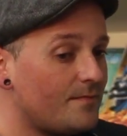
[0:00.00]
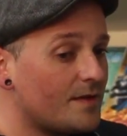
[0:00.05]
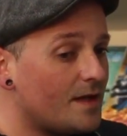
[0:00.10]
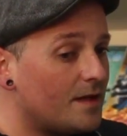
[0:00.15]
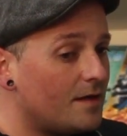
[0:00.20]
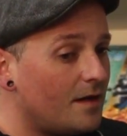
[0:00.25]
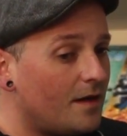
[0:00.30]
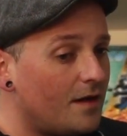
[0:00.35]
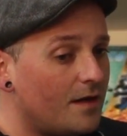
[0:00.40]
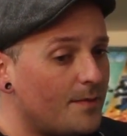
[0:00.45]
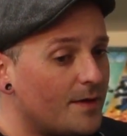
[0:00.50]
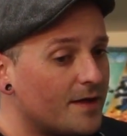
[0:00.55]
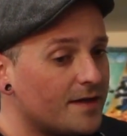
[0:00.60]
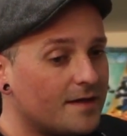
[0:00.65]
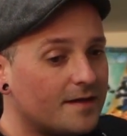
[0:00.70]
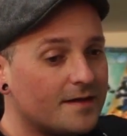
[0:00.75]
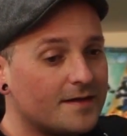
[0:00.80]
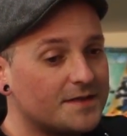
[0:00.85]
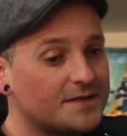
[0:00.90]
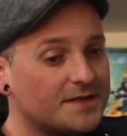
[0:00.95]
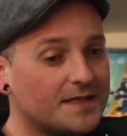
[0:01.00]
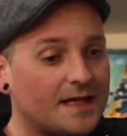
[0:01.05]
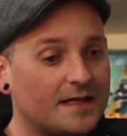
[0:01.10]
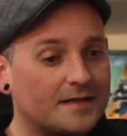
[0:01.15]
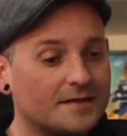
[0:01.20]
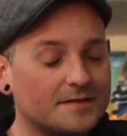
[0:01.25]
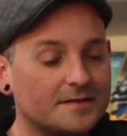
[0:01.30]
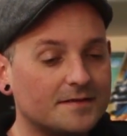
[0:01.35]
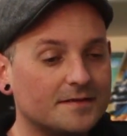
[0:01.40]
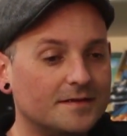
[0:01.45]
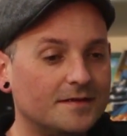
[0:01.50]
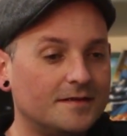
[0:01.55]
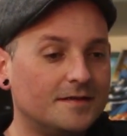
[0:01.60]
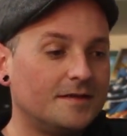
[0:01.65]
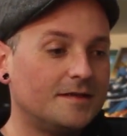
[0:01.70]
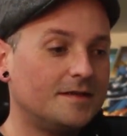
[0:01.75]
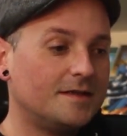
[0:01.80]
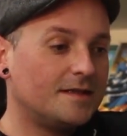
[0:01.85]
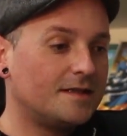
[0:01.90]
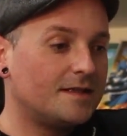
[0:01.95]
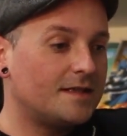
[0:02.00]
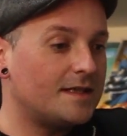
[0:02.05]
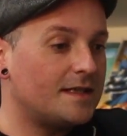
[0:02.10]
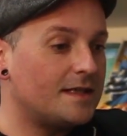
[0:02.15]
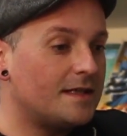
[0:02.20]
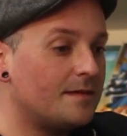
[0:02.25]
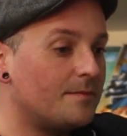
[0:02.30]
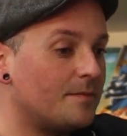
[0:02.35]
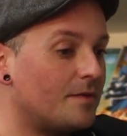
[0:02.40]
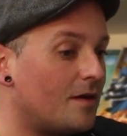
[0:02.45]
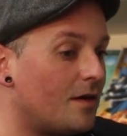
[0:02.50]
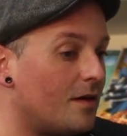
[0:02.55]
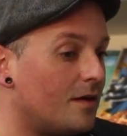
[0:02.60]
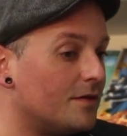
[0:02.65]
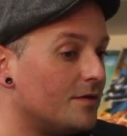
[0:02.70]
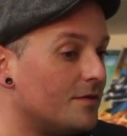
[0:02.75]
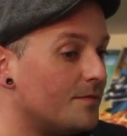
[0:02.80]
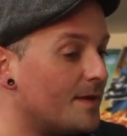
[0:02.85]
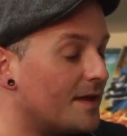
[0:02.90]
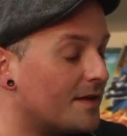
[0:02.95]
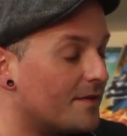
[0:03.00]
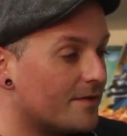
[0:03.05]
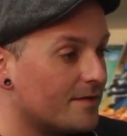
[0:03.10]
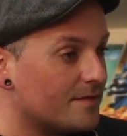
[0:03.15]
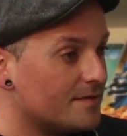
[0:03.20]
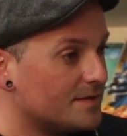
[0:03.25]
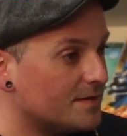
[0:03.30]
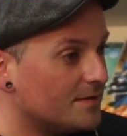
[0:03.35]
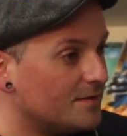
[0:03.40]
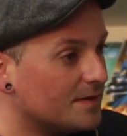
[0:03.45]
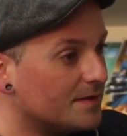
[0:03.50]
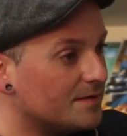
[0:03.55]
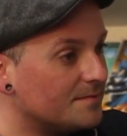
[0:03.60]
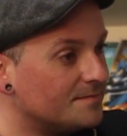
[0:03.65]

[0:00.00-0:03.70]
all by Irish talent, all who met through the store.